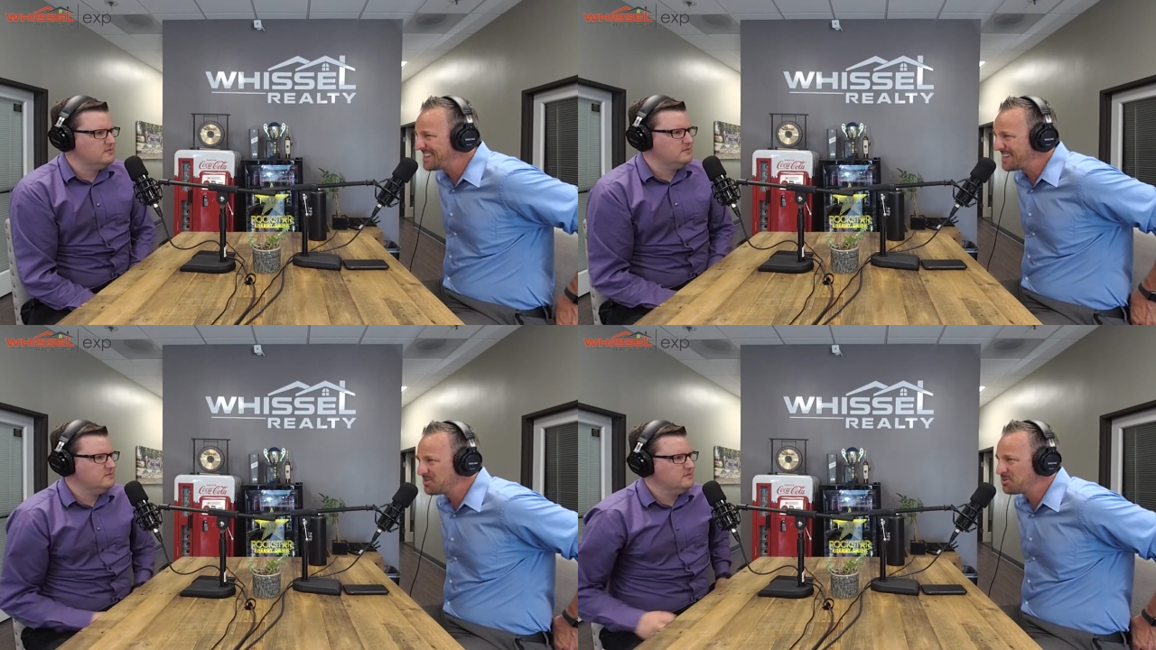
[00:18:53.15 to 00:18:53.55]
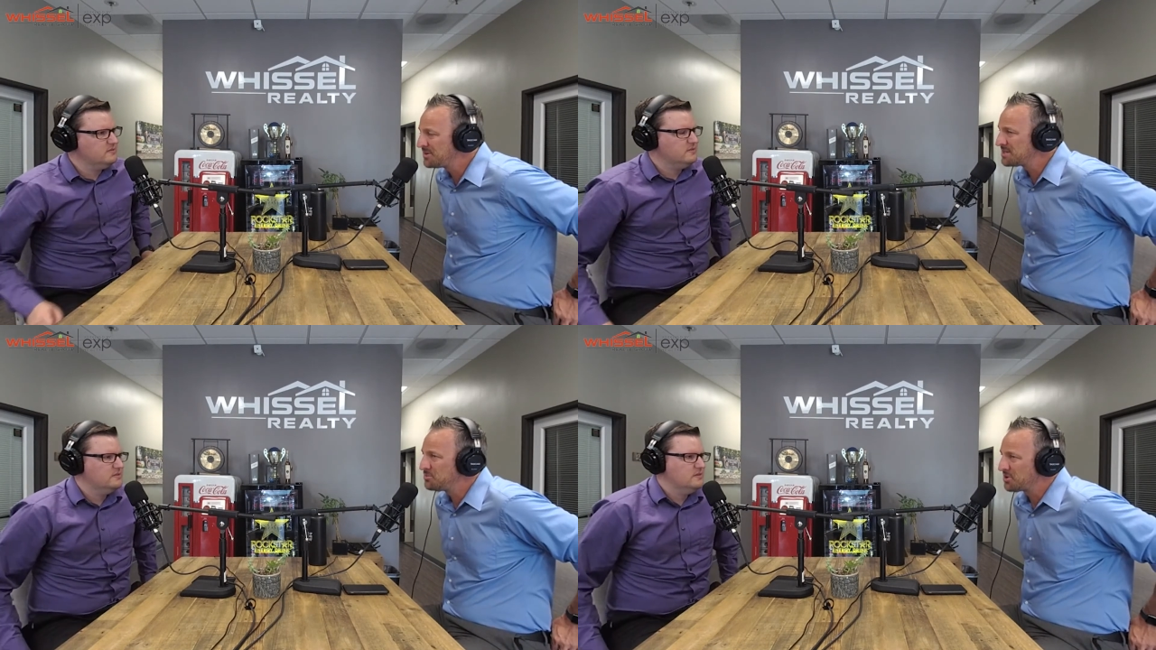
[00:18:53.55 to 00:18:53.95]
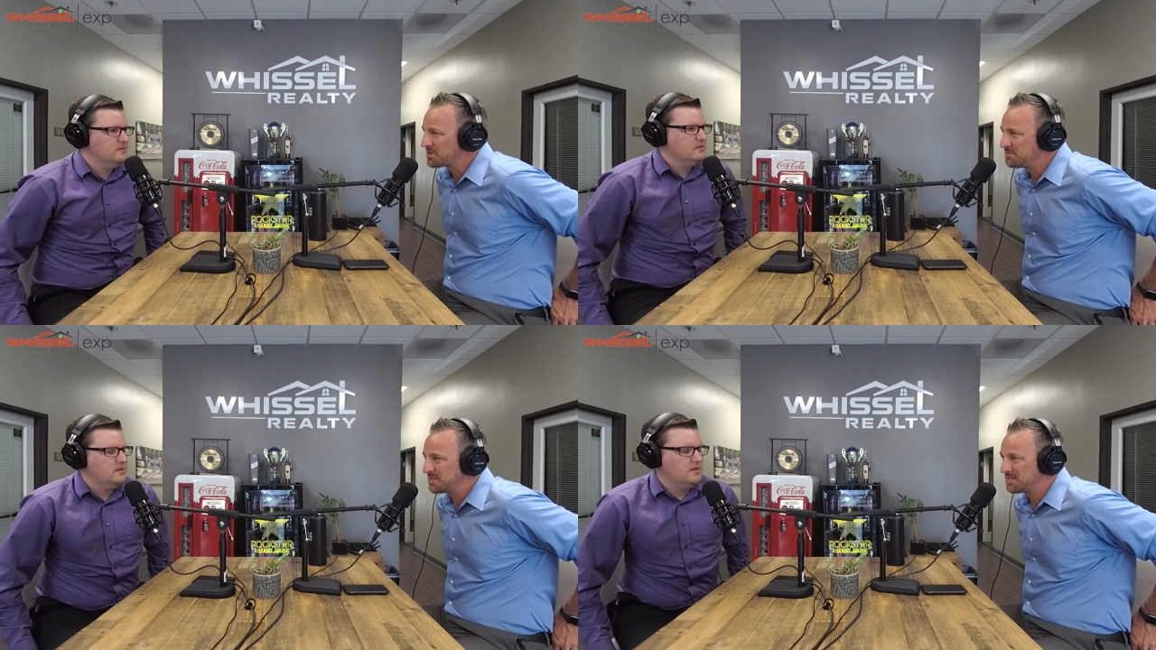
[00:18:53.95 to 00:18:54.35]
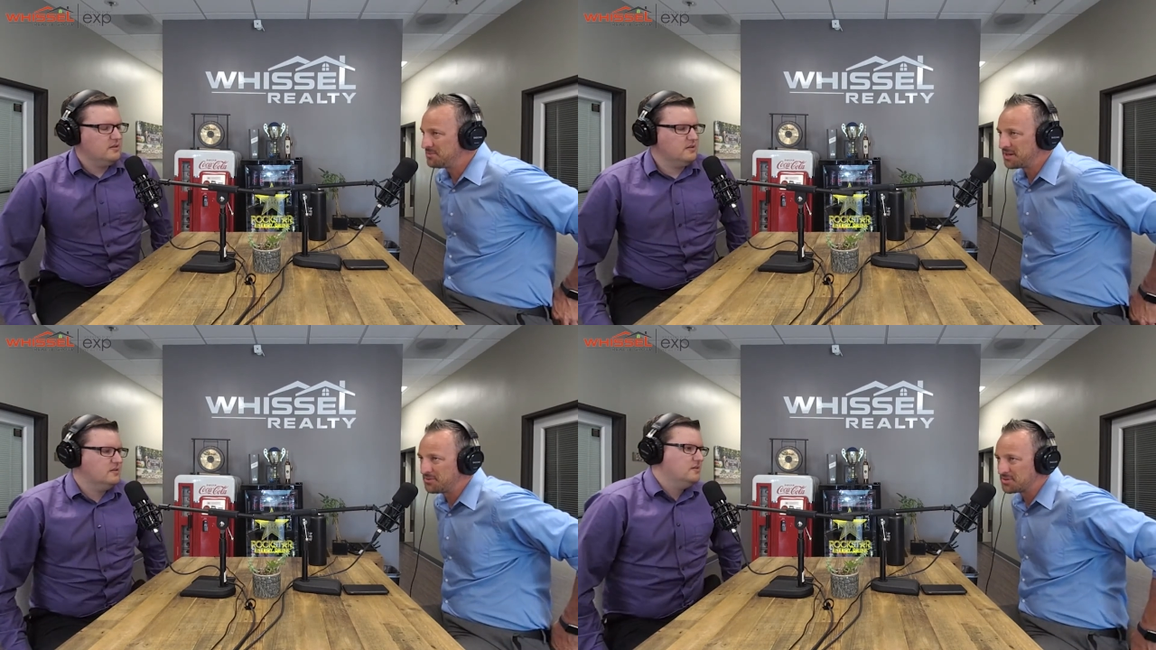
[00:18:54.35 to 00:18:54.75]
Speaker 1: The other one wasn't more
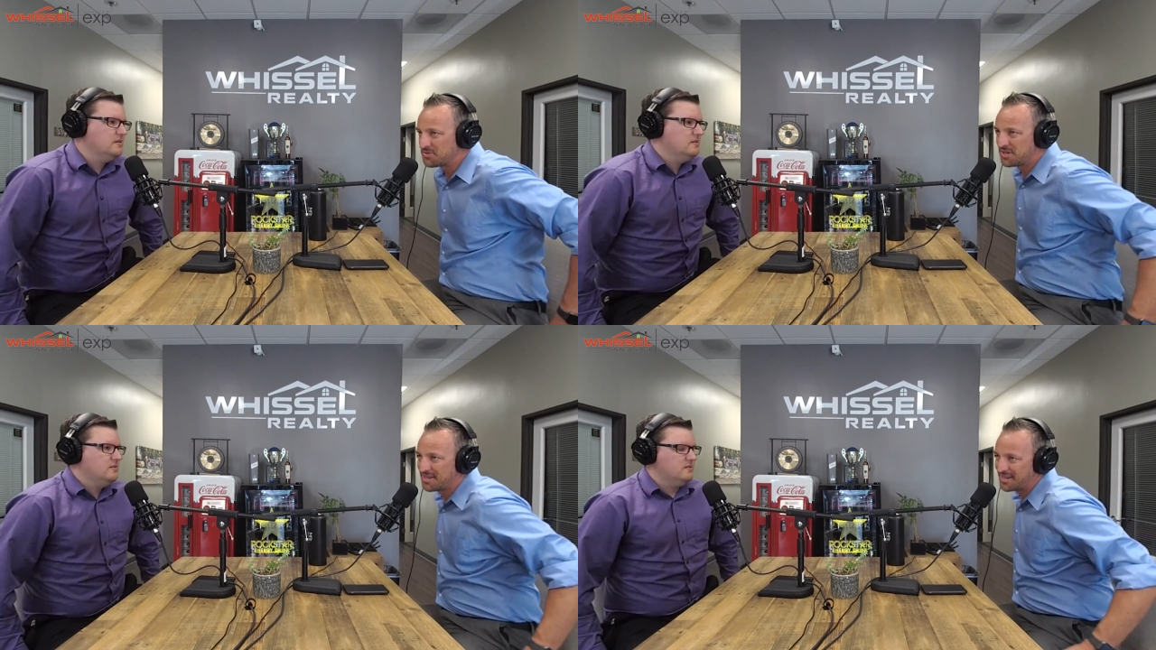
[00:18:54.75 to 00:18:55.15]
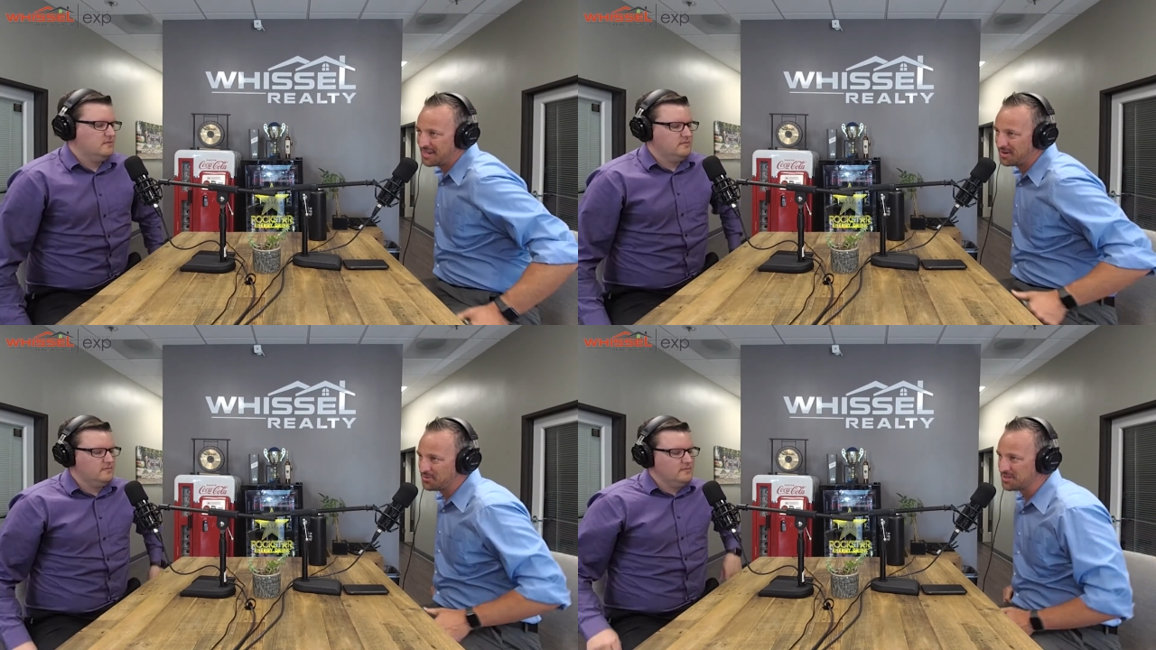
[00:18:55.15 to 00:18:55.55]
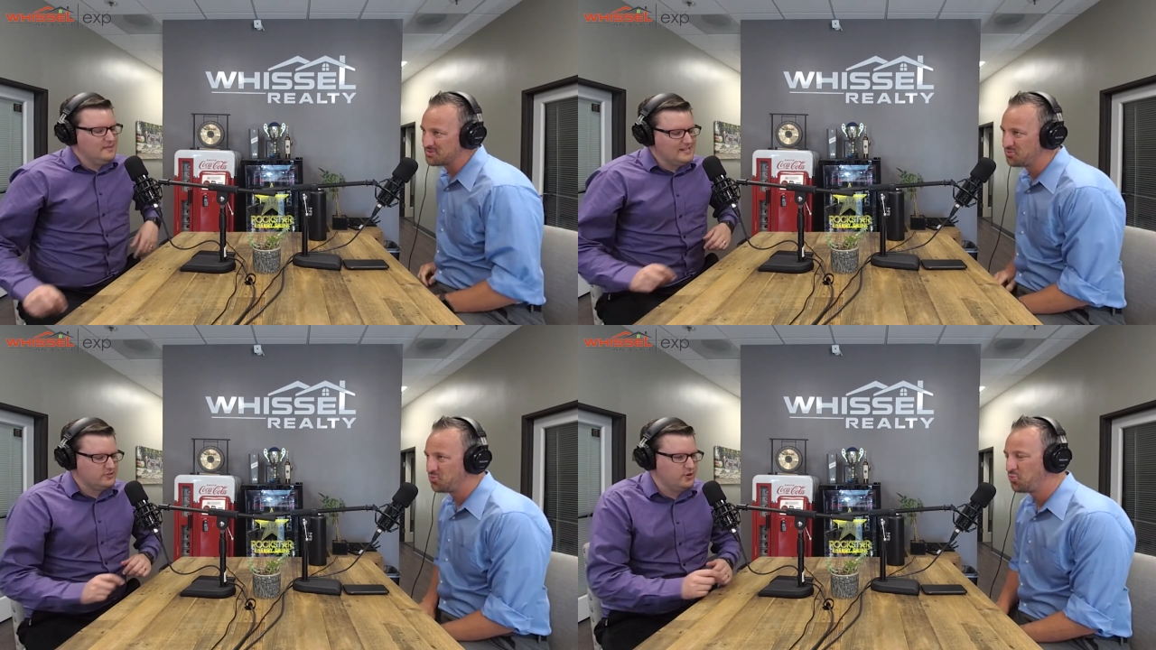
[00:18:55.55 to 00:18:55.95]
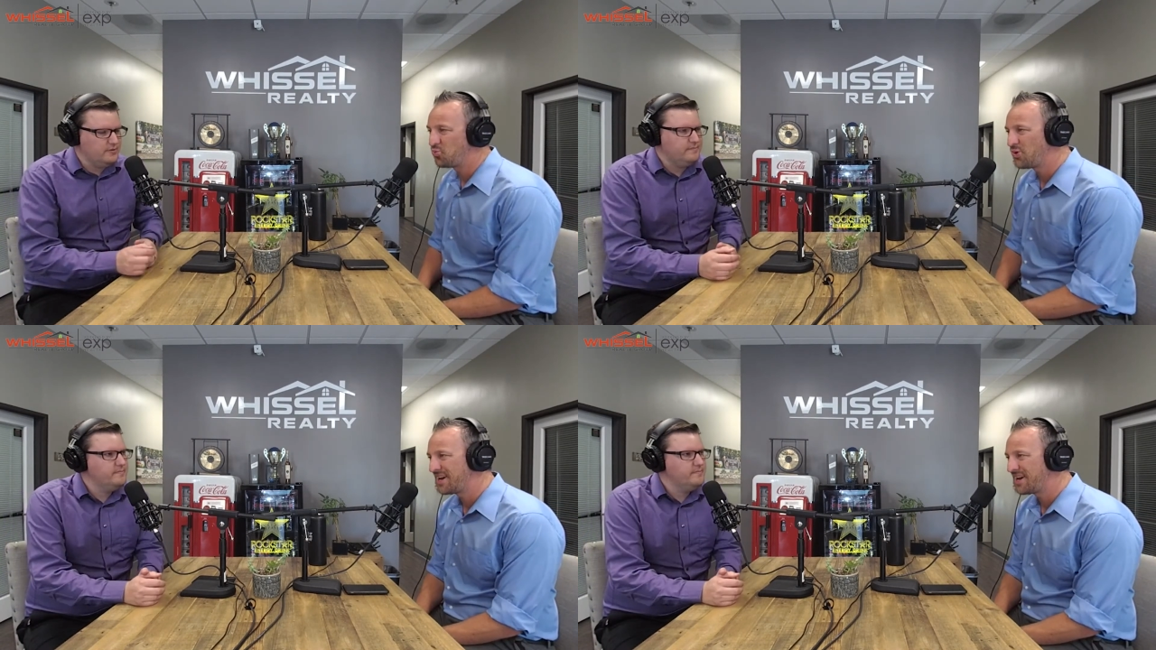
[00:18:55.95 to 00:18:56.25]
expensive, but it was it was less good.